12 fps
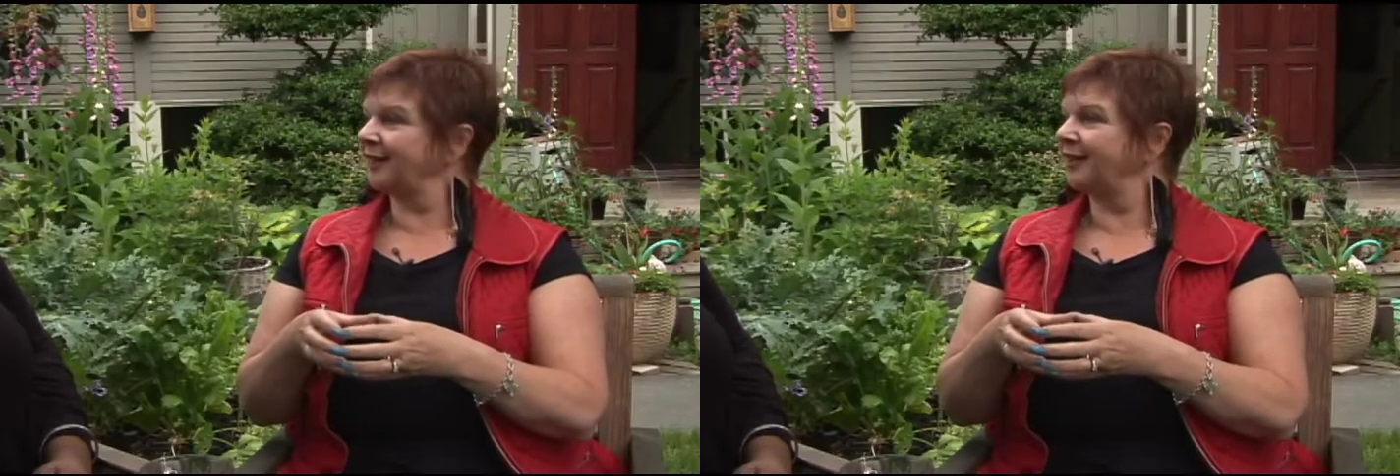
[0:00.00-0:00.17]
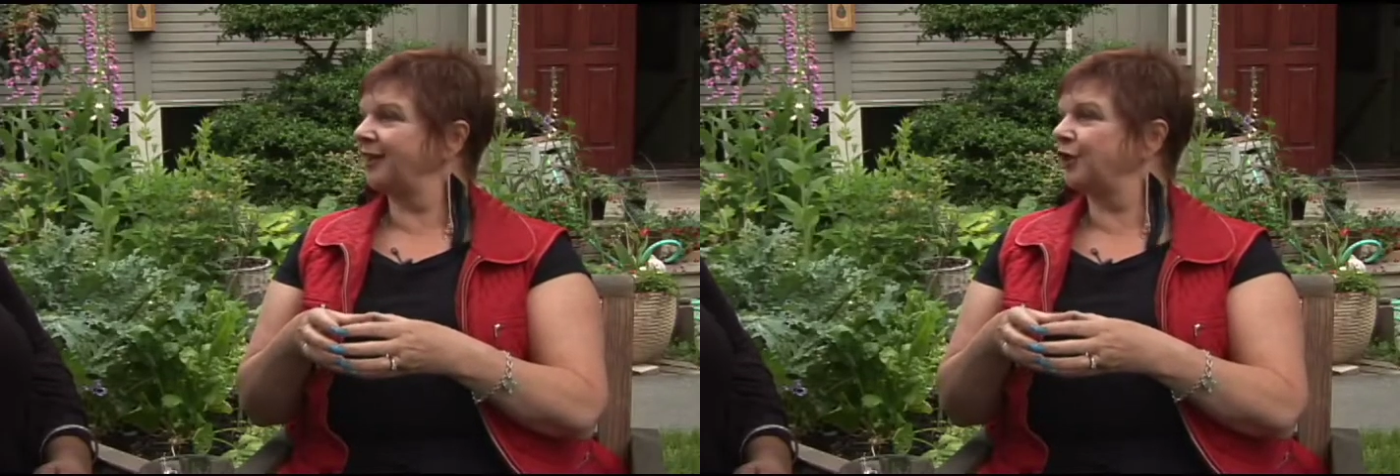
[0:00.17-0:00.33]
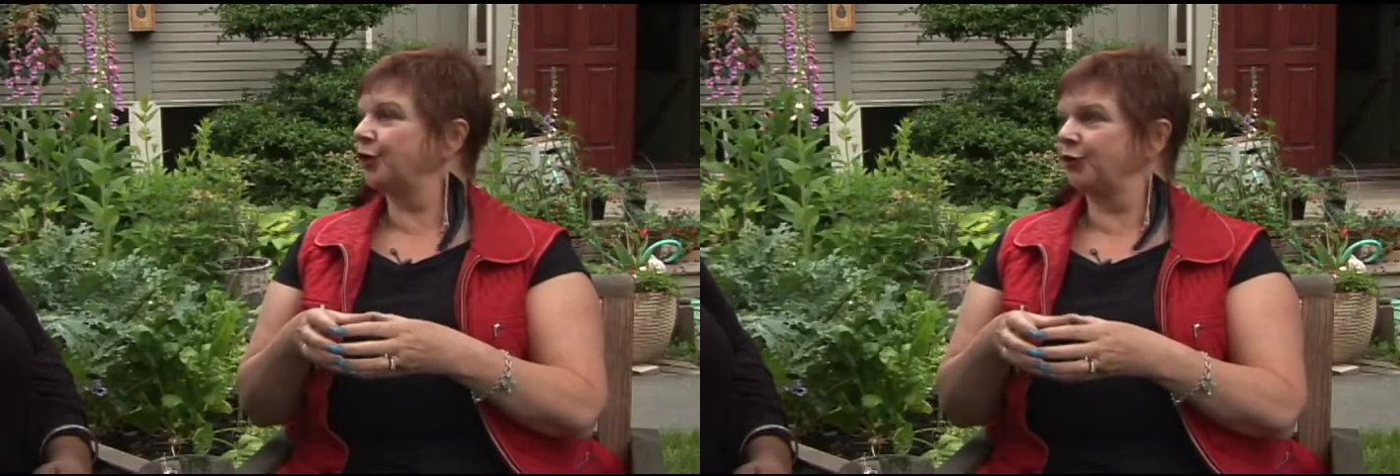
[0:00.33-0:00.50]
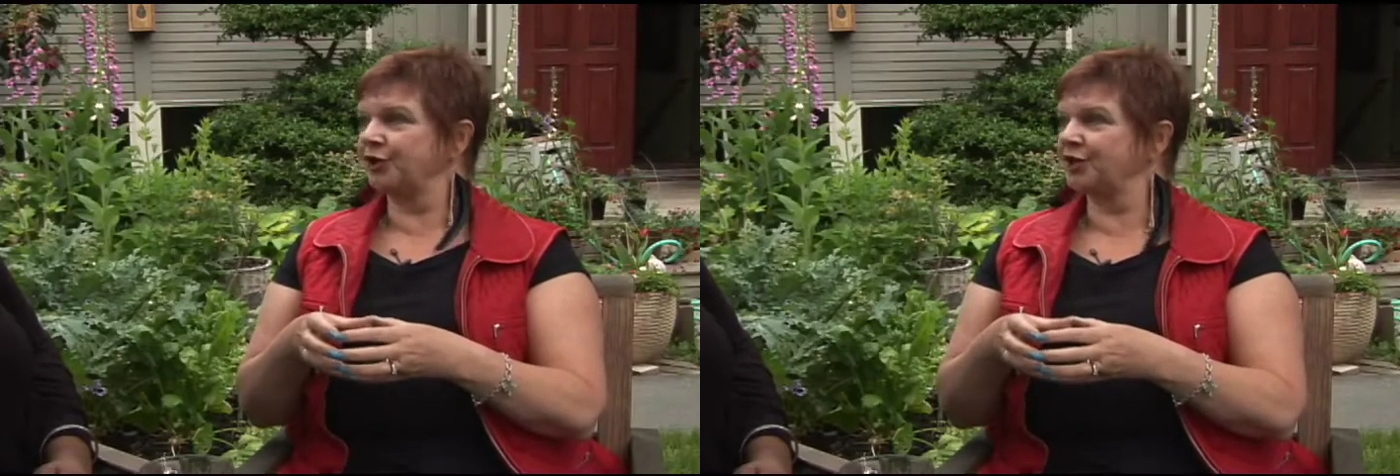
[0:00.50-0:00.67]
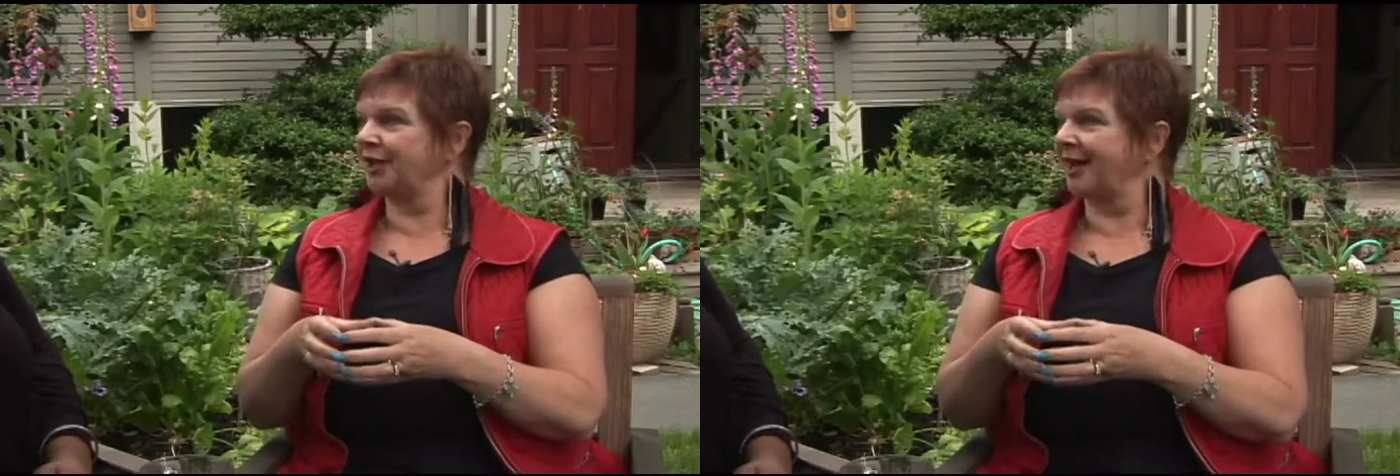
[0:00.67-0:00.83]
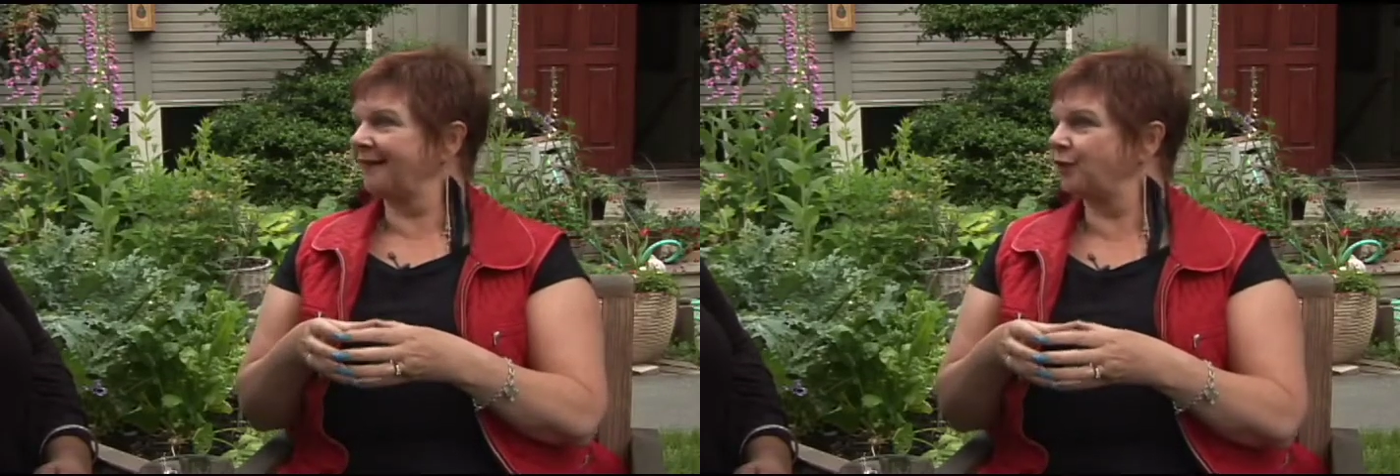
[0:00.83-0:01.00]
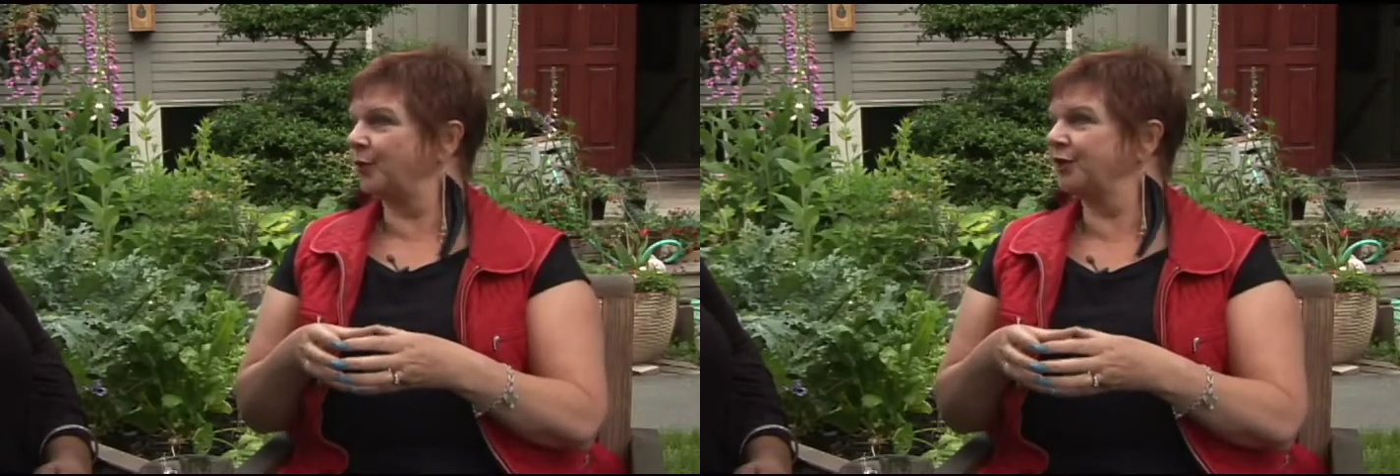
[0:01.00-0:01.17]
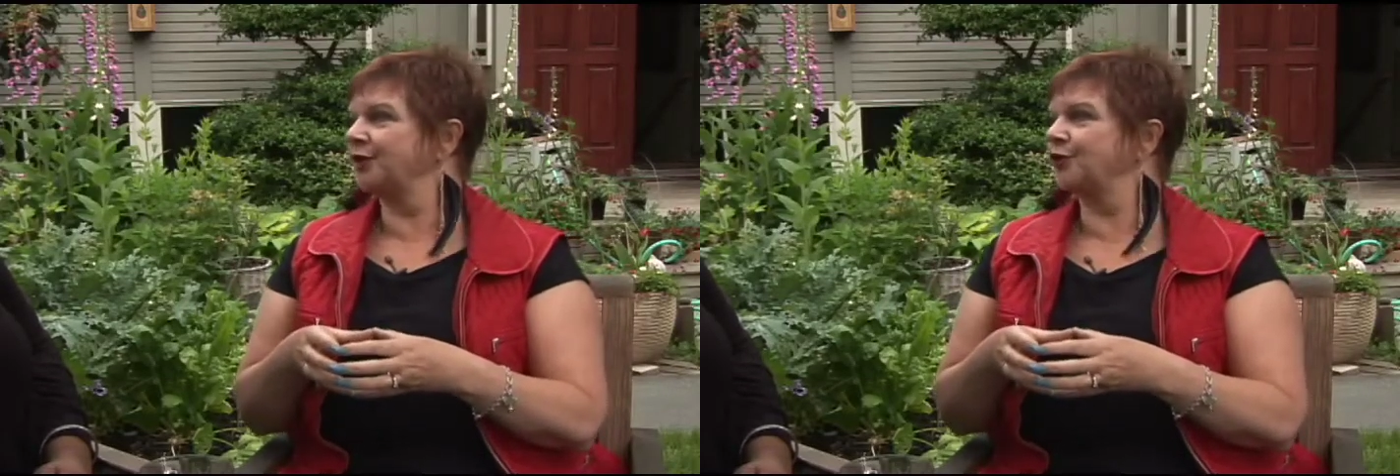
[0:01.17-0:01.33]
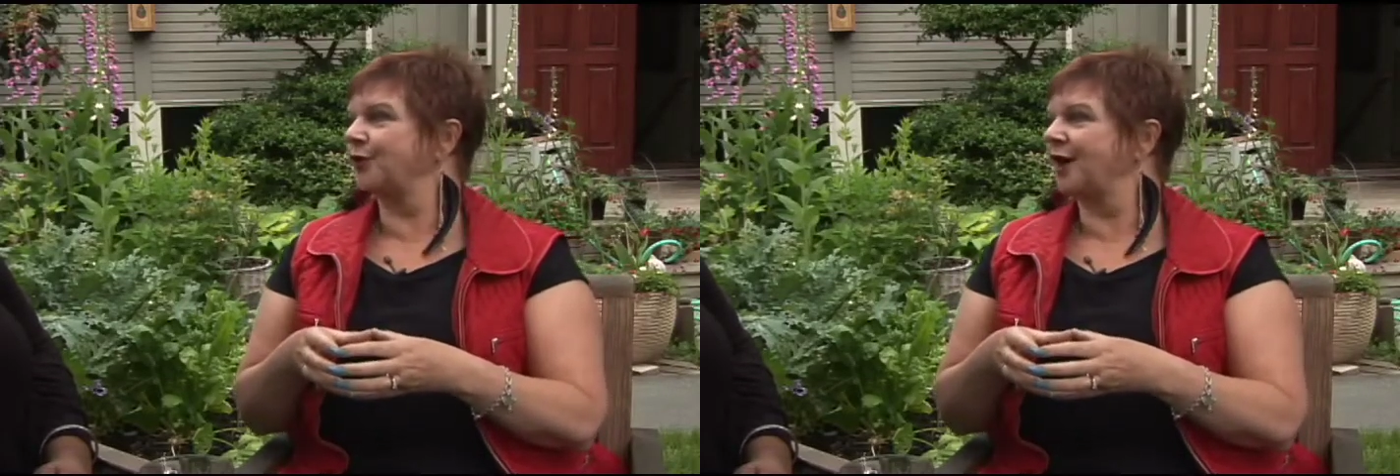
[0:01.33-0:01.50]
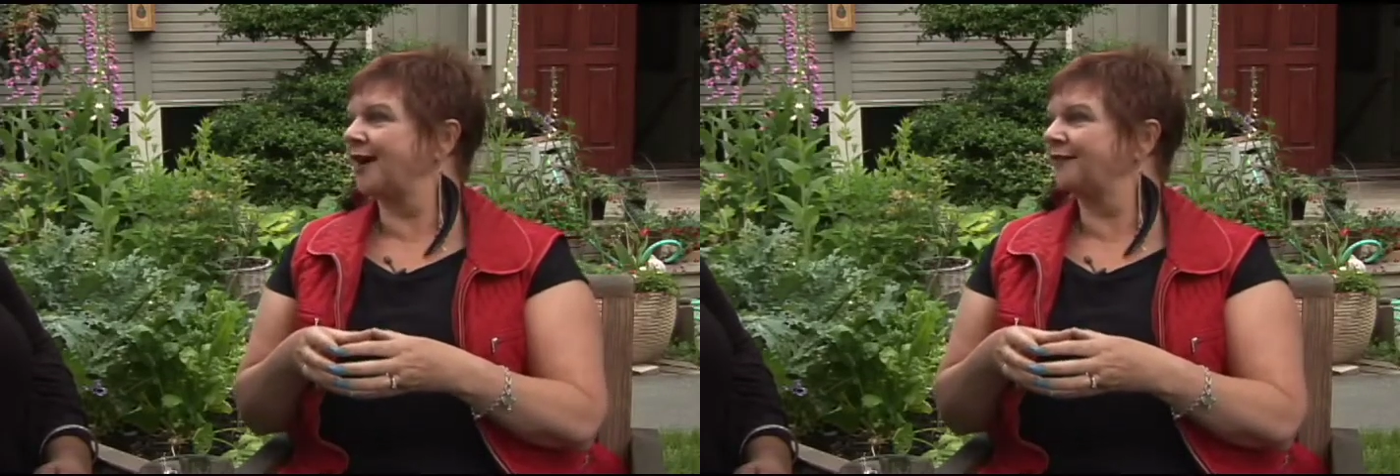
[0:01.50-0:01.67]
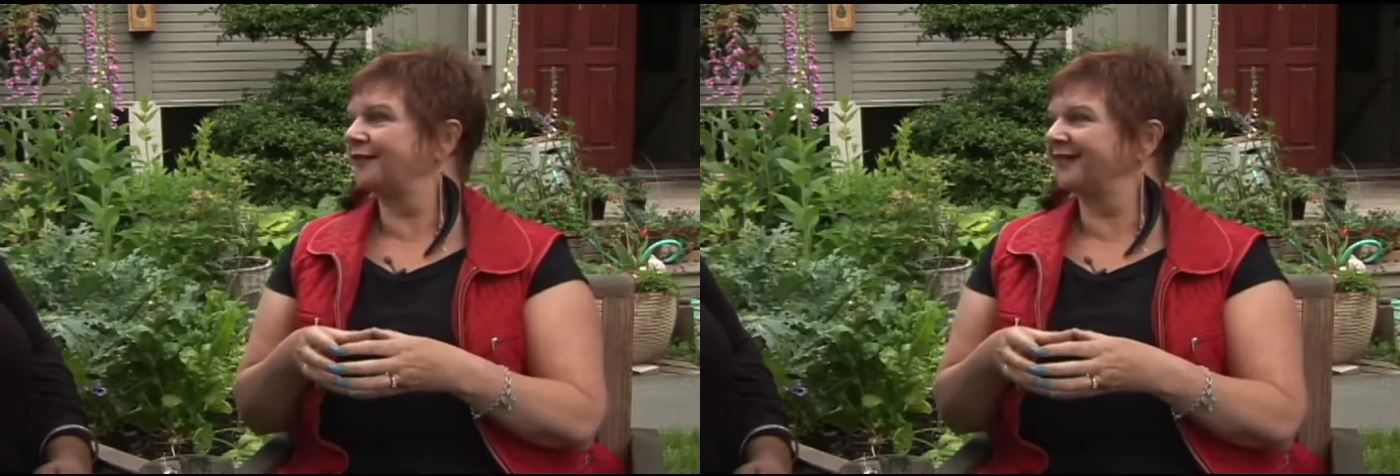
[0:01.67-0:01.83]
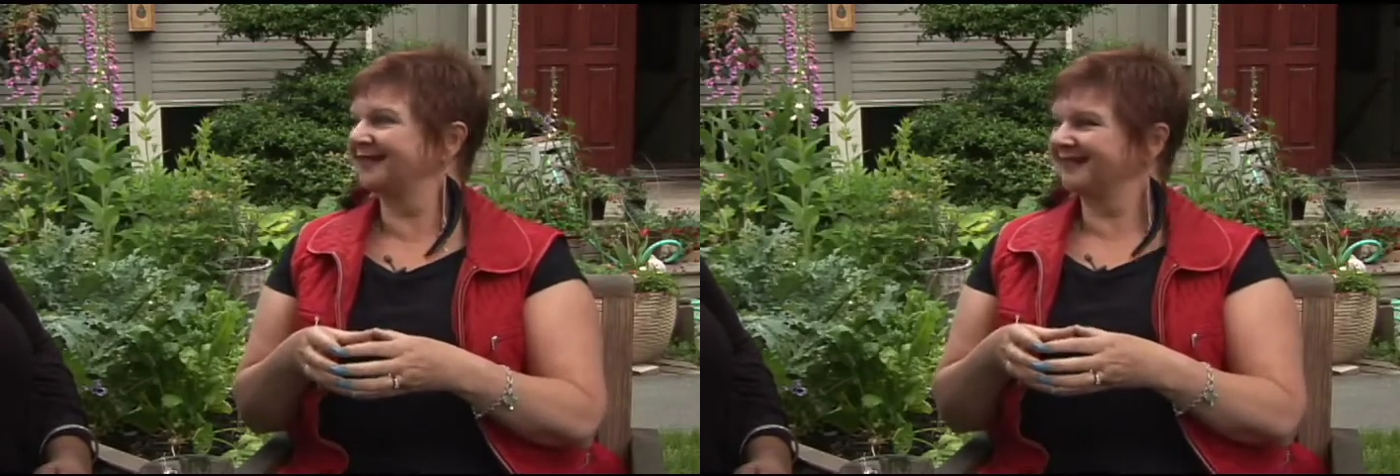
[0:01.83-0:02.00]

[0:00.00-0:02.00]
encouraging everyone to drive.